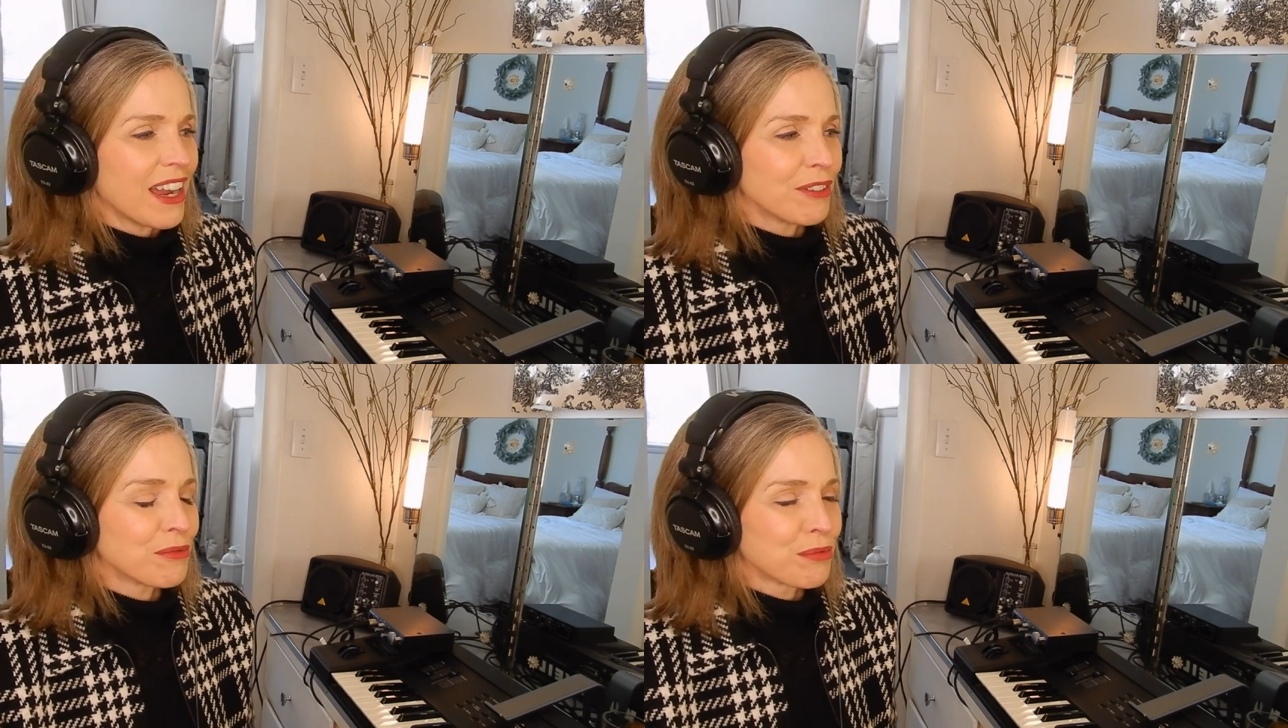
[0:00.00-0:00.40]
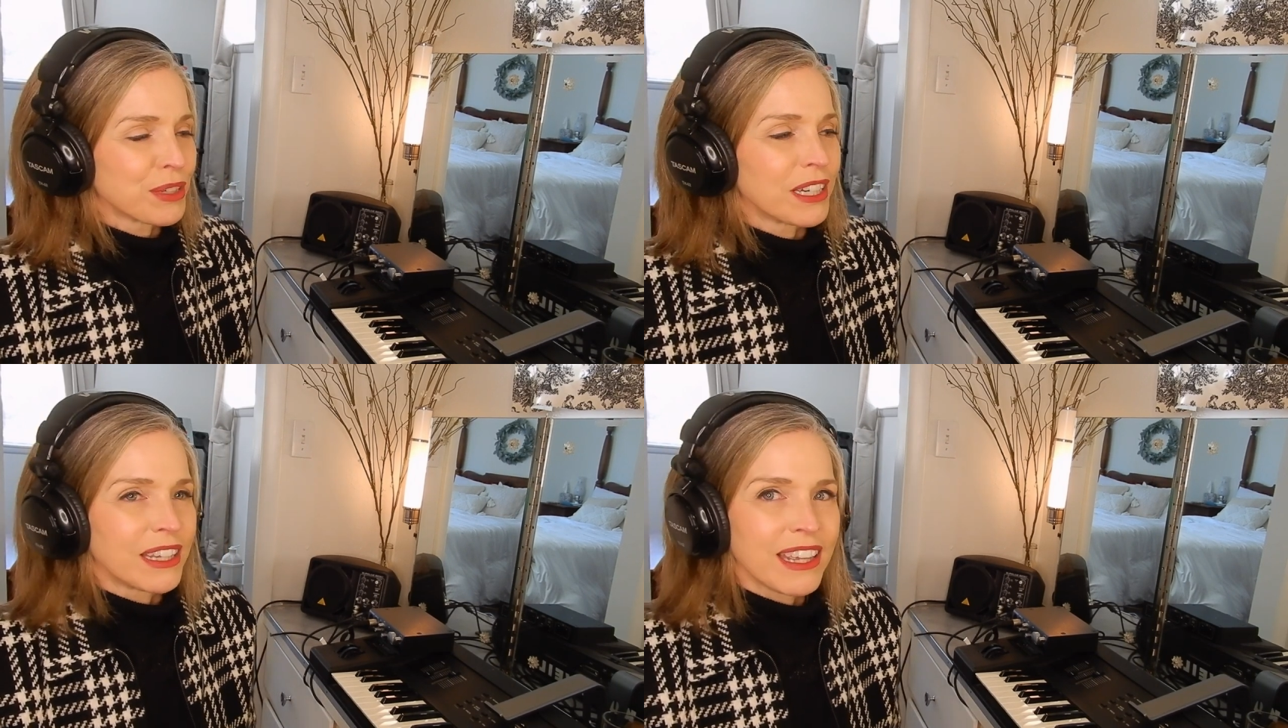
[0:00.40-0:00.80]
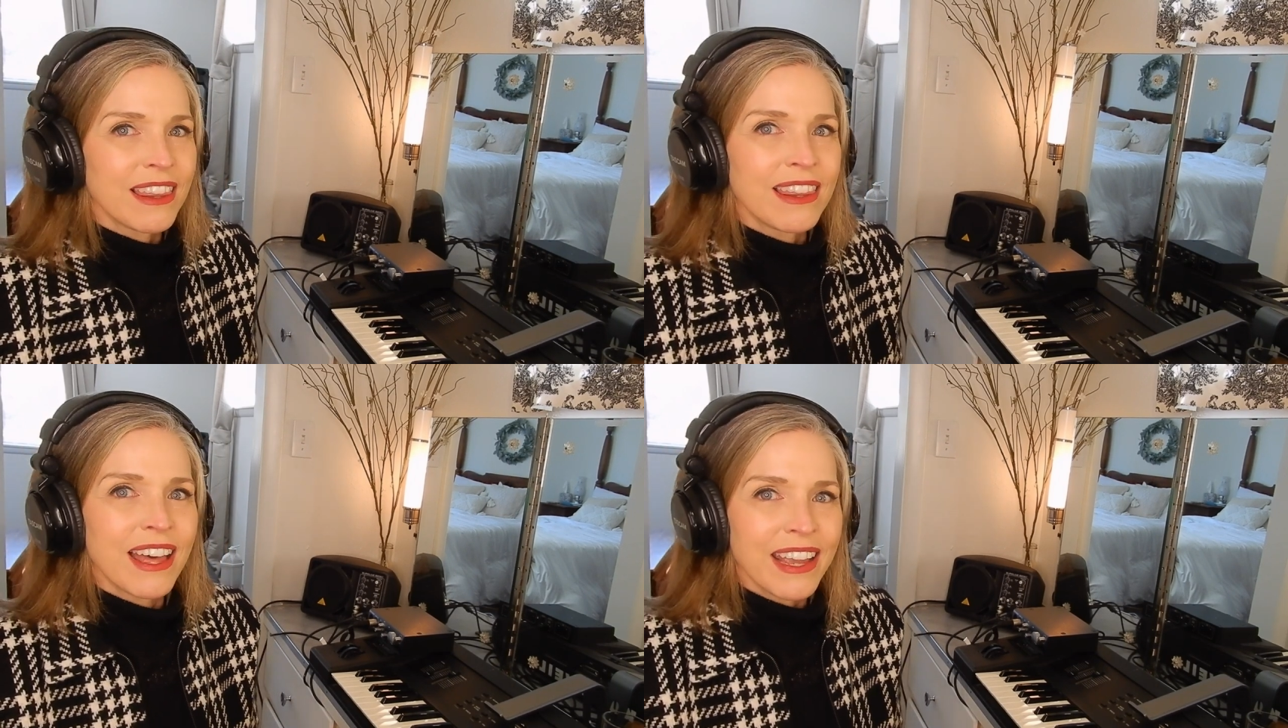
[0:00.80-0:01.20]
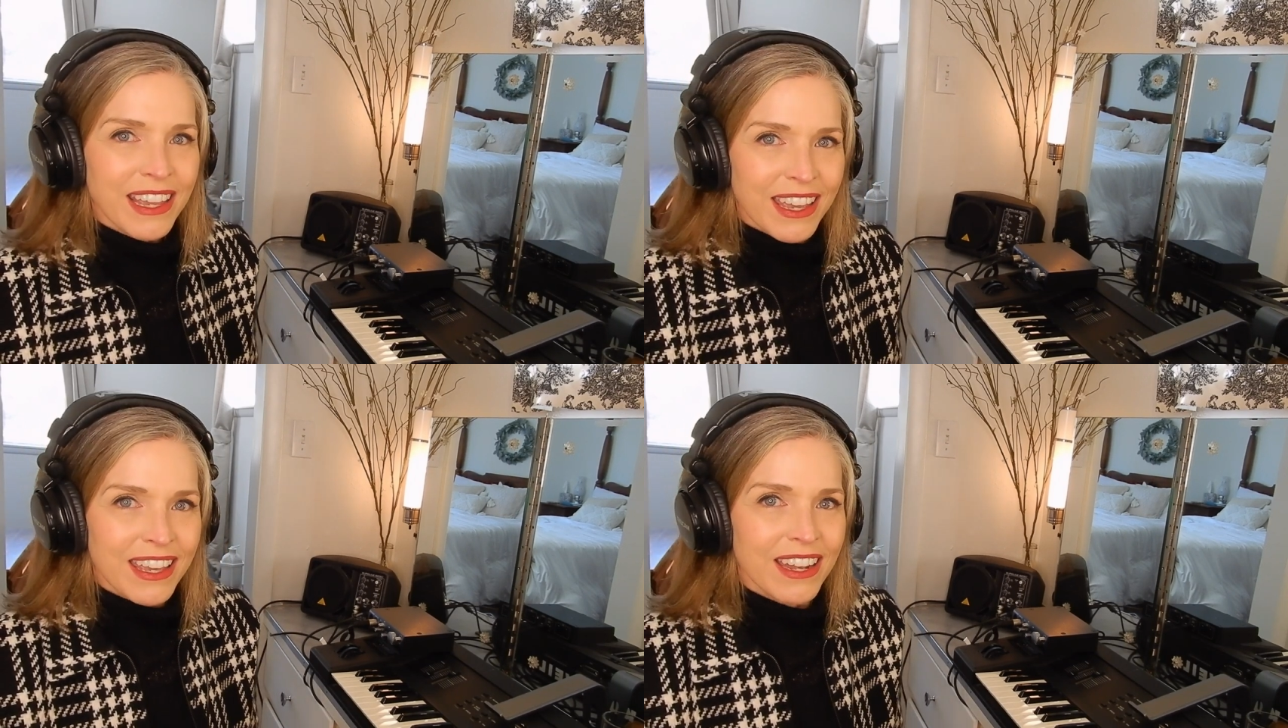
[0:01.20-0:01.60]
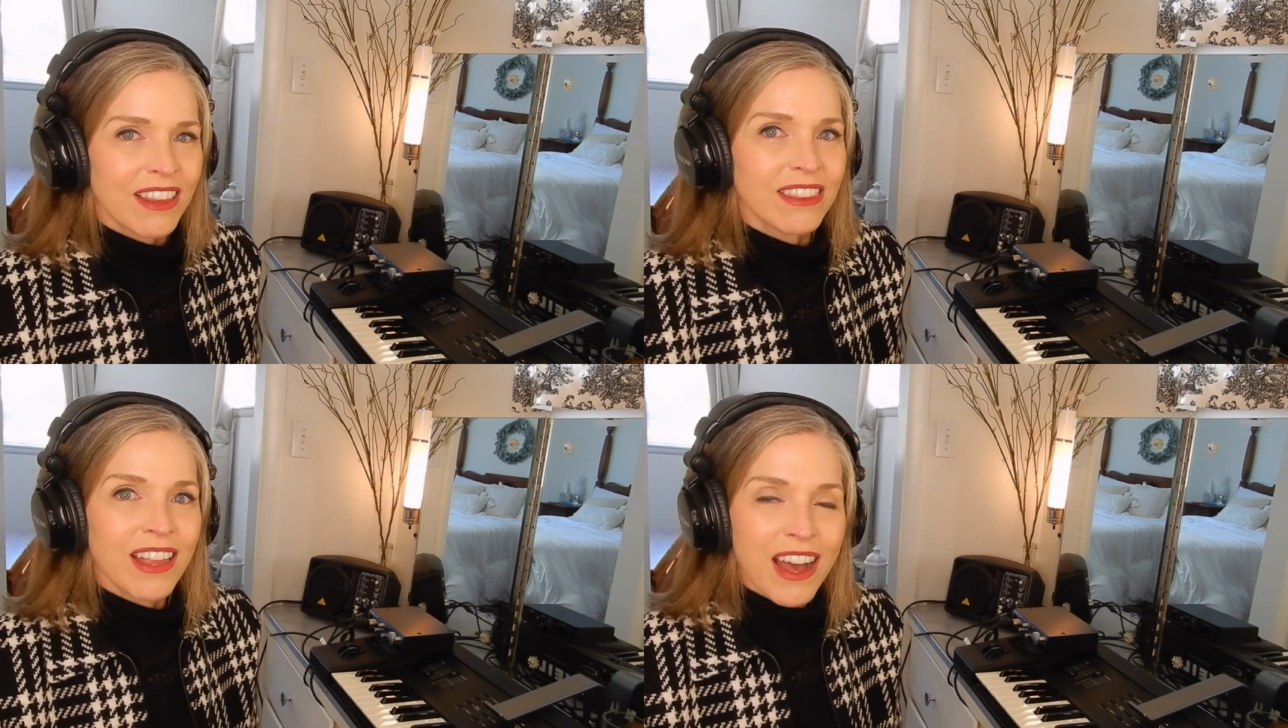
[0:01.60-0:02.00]
I really like it
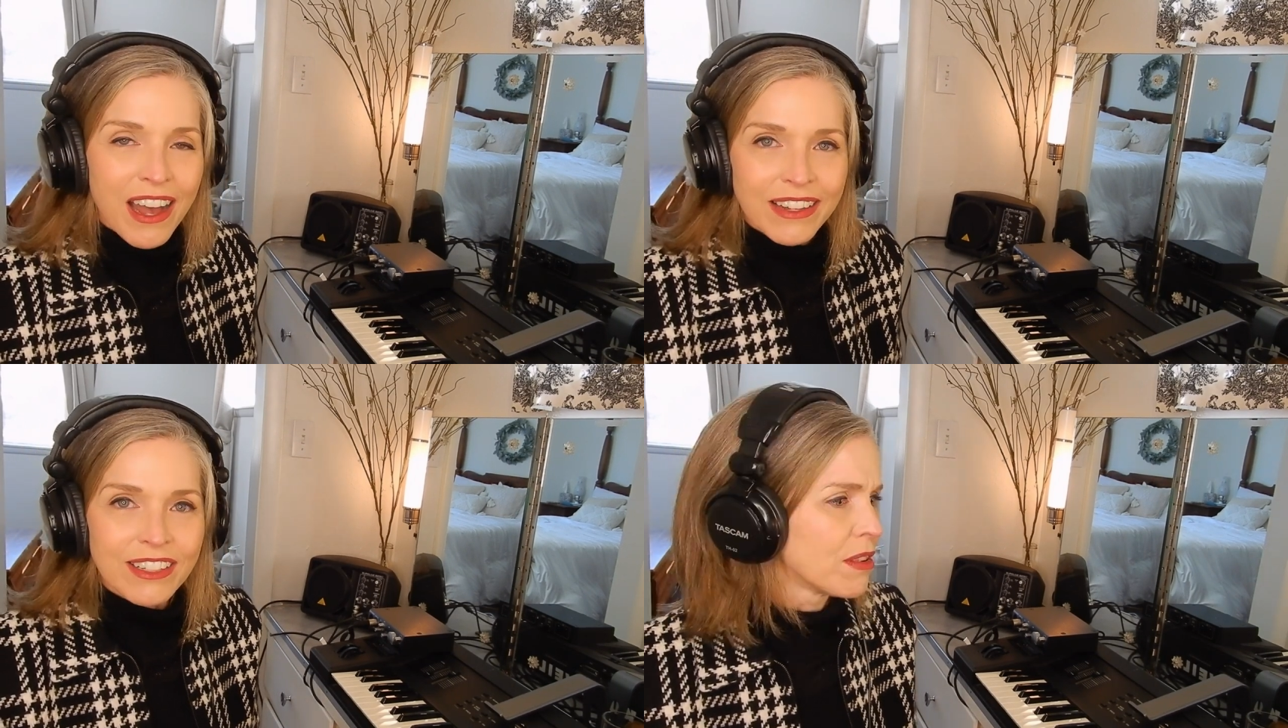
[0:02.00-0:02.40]
a lot.